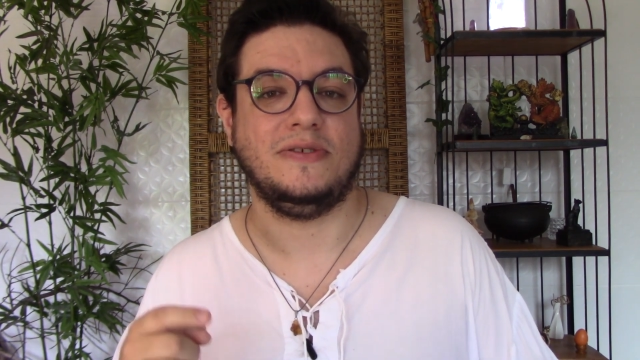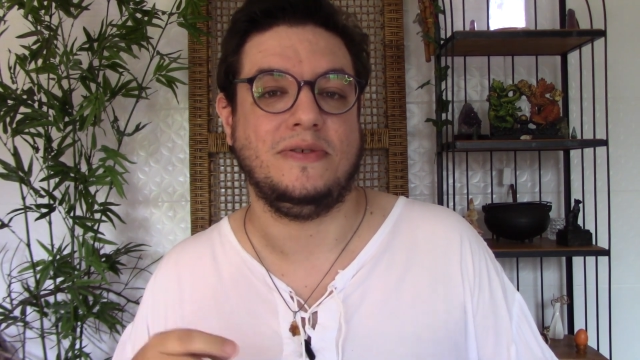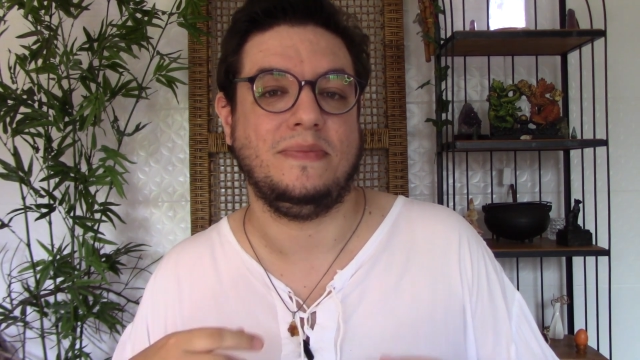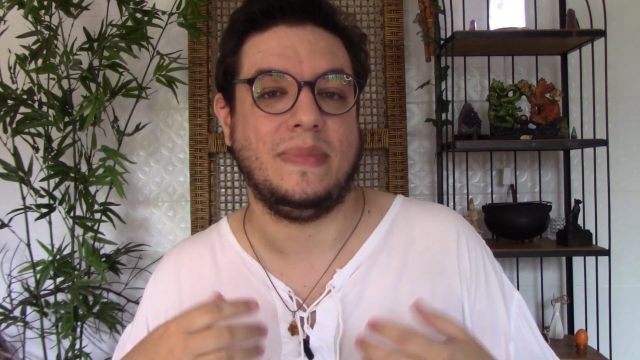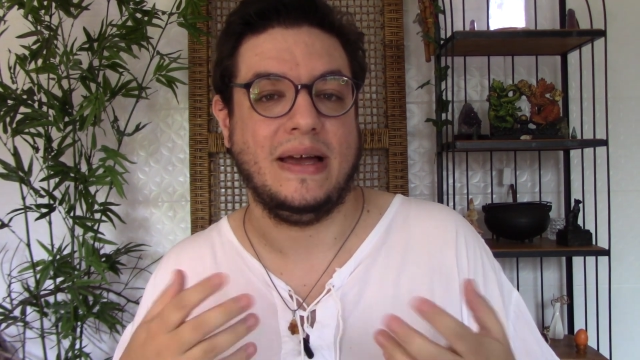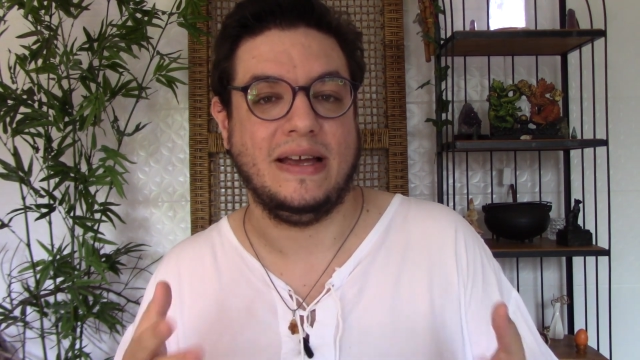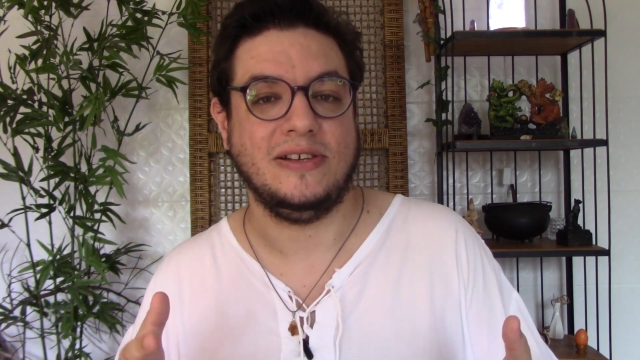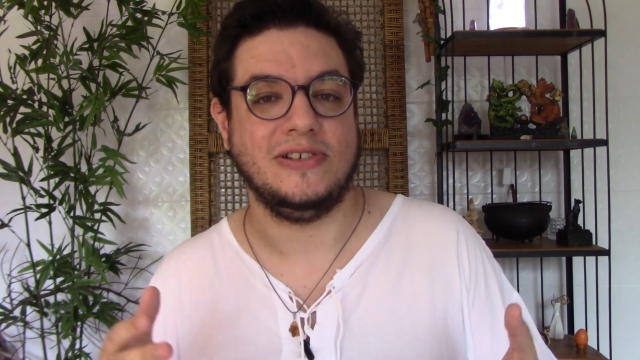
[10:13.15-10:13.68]
to
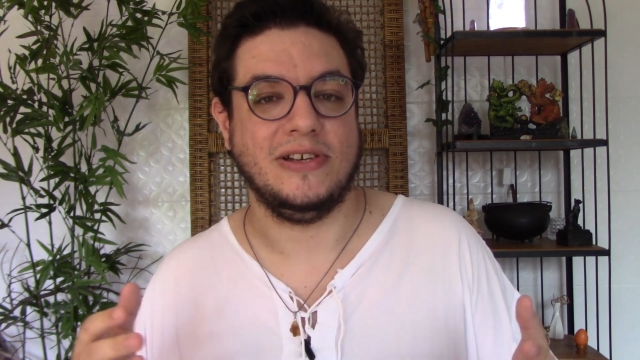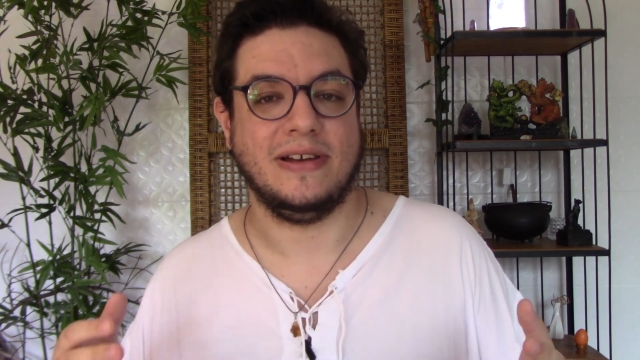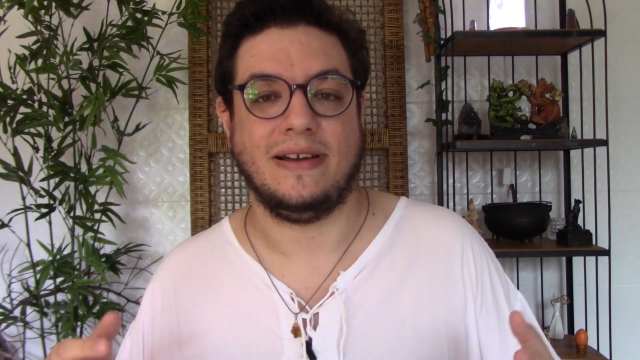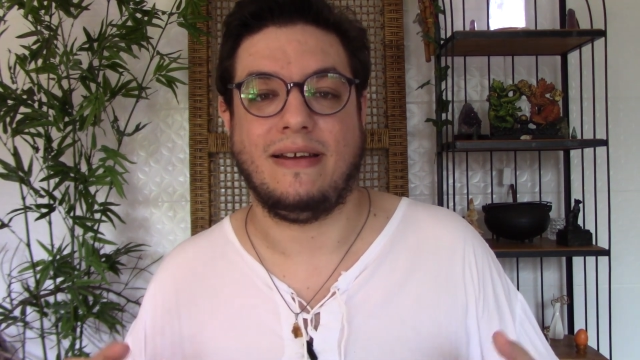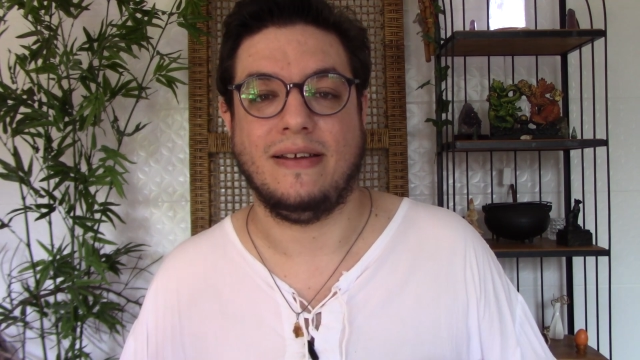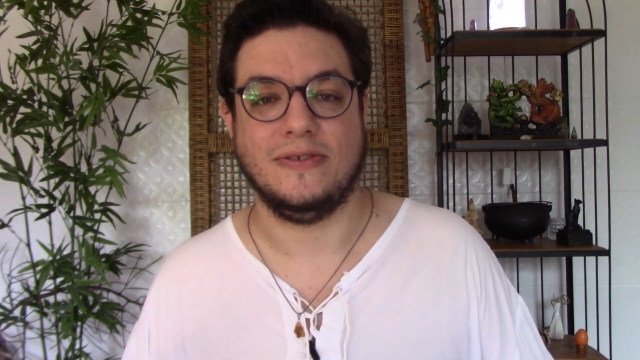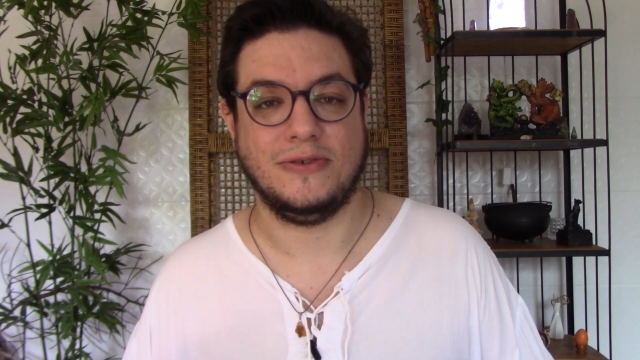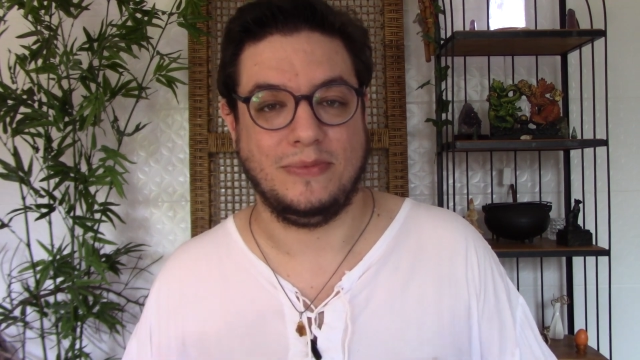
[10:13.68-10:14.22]

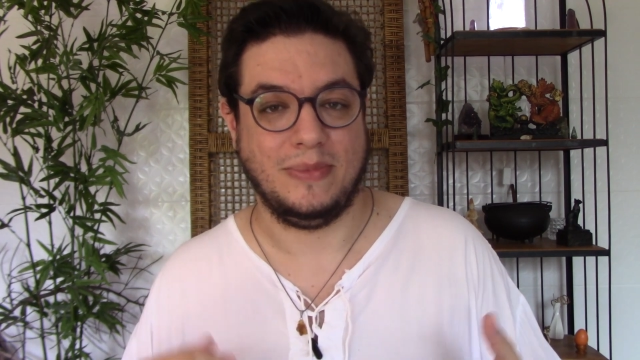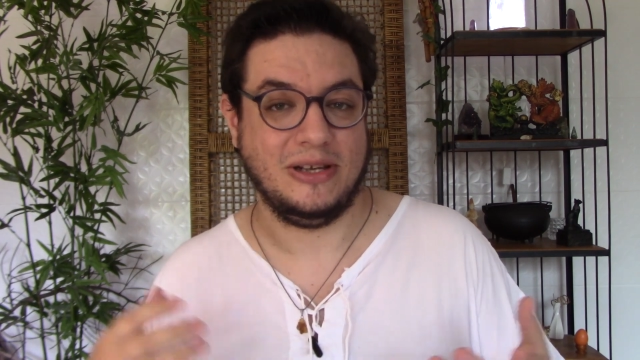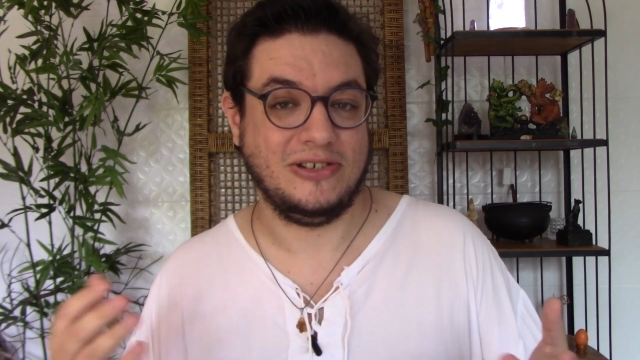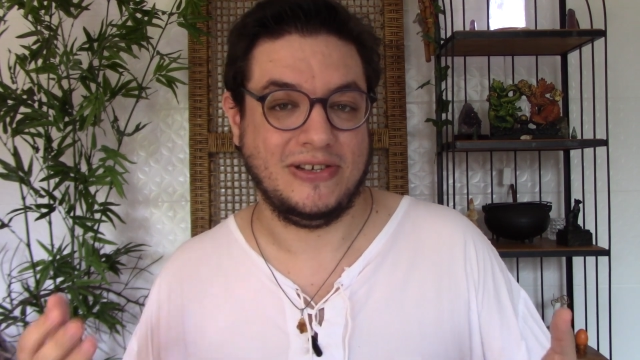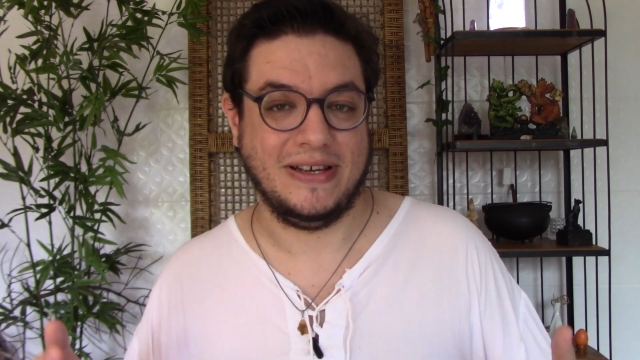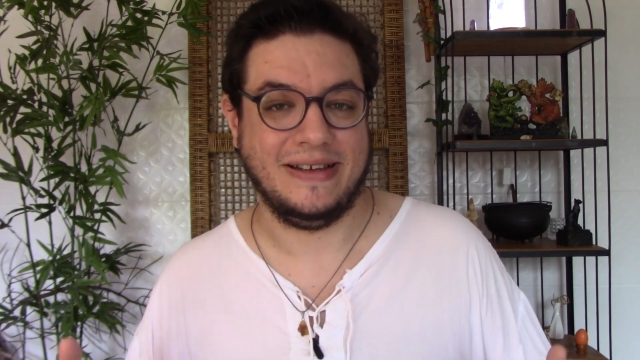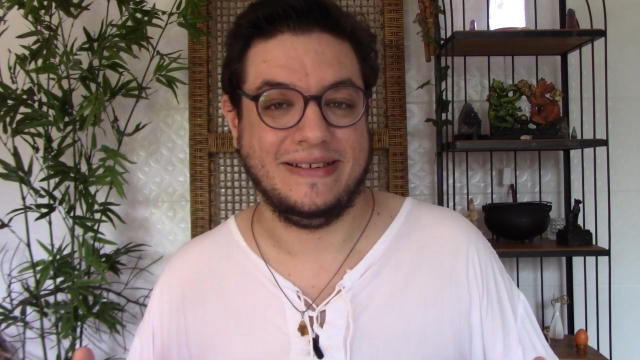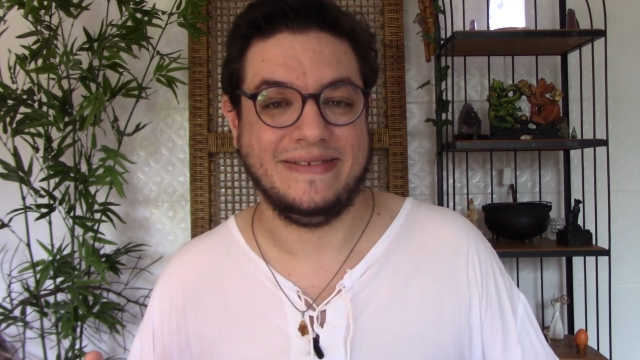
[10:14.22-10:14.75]
magic and to my
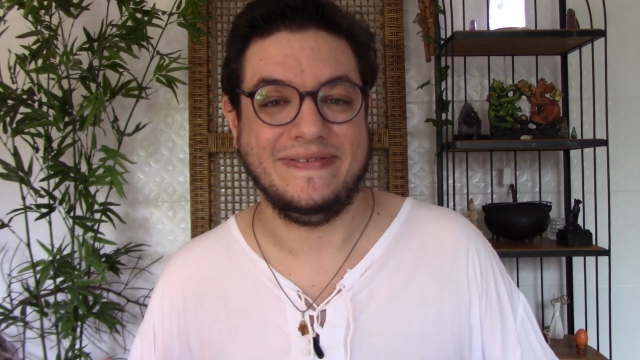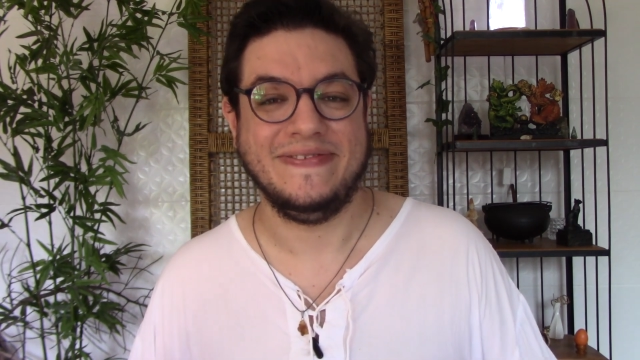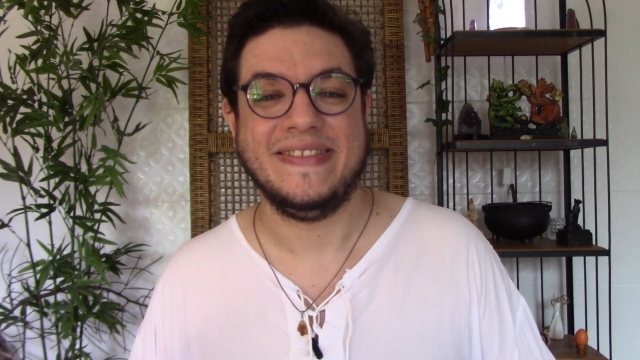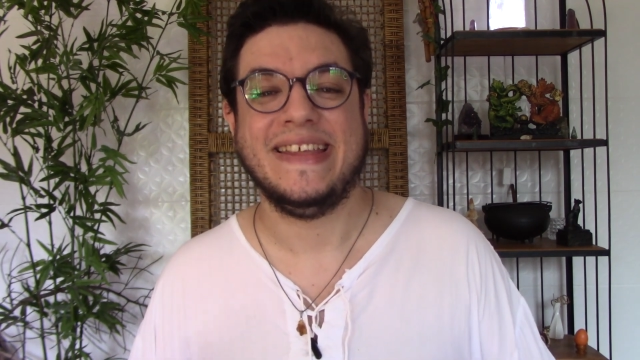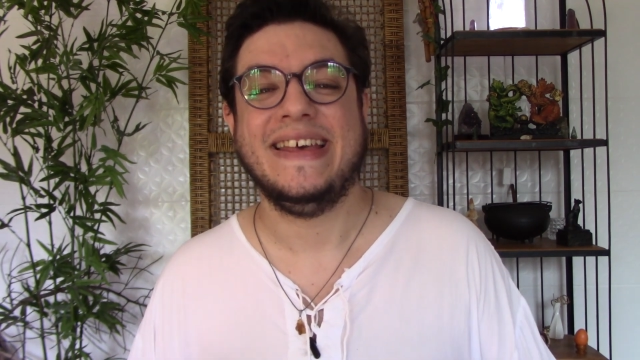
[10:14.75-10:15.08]
channel.